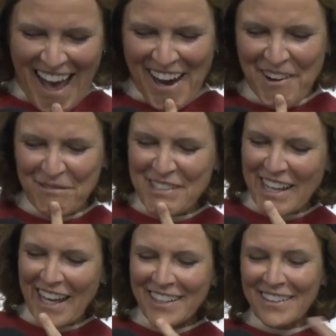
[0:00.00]
um,
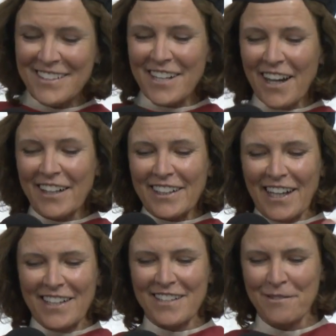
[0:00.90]
to end this talk,
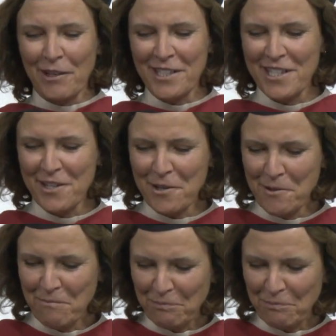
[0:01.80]
I just want to